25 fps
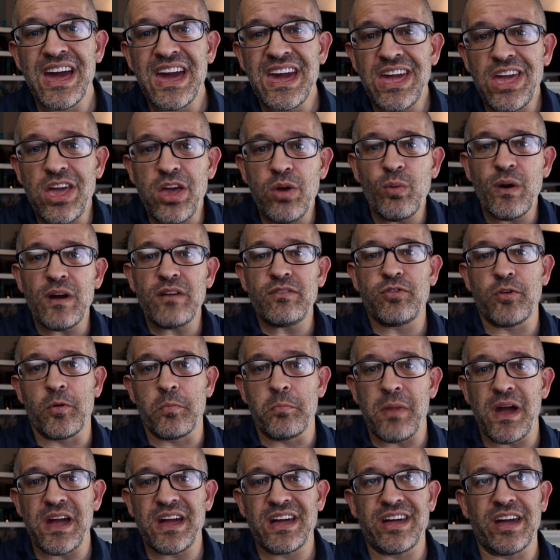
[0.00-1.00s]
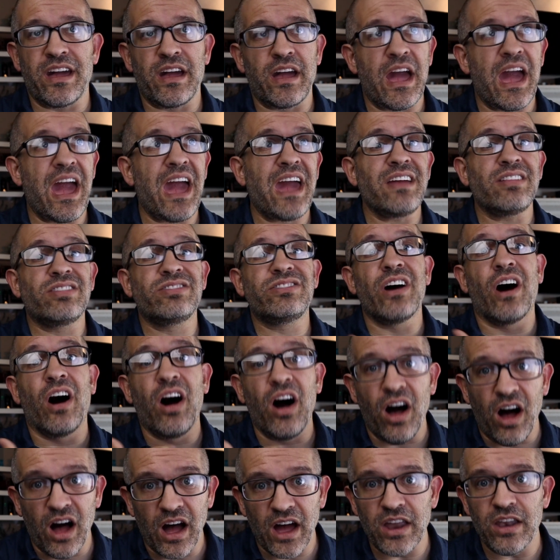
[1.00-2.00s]
He went from making a
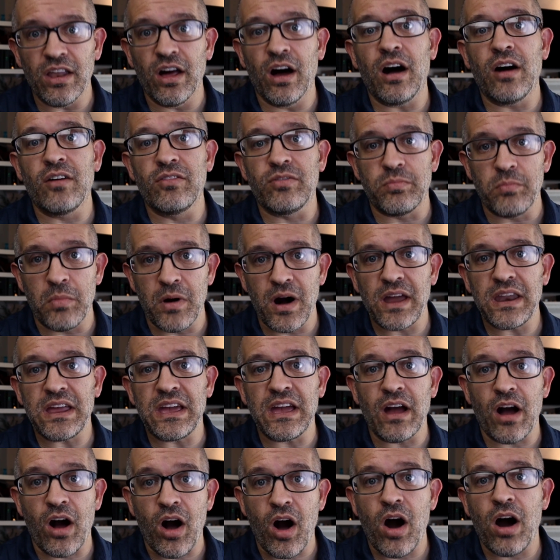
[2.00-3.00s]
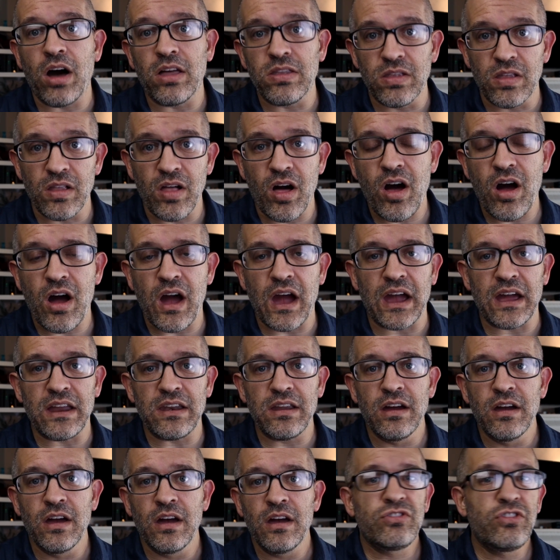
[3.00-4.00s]
ton of money
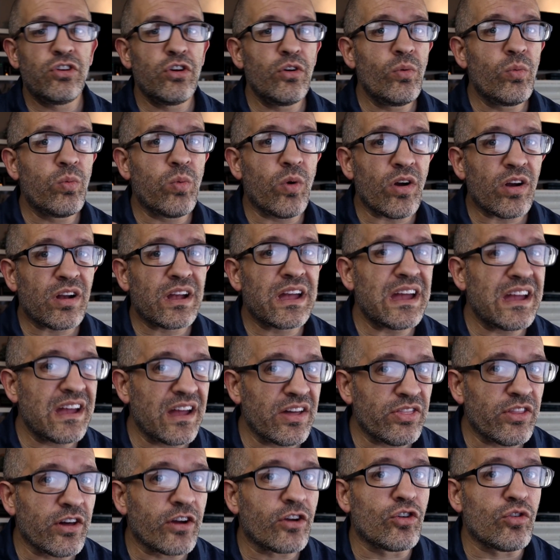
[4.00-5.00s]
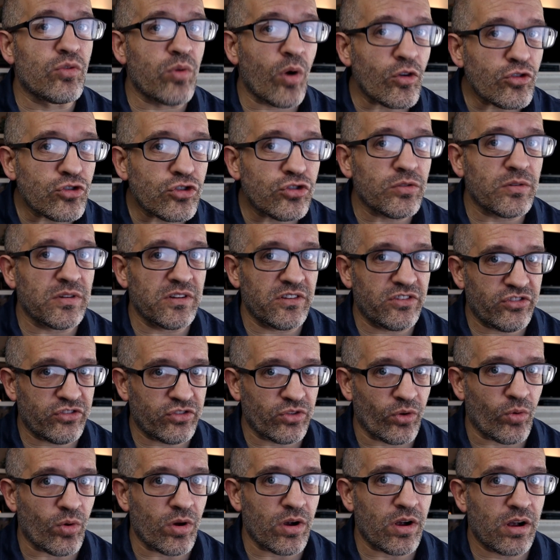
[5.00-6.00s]
online to working in the grocery
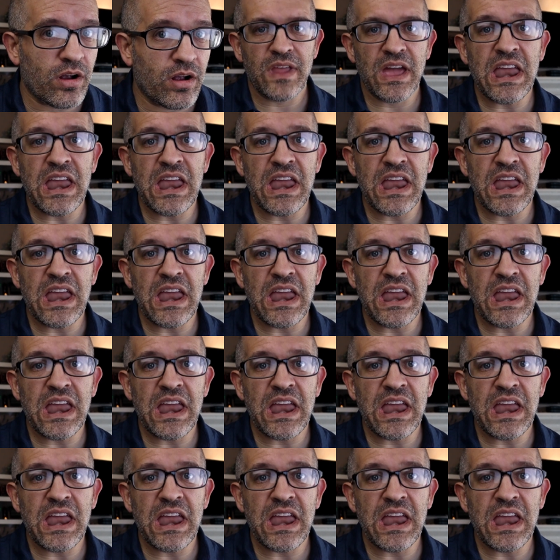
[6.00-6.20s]
store.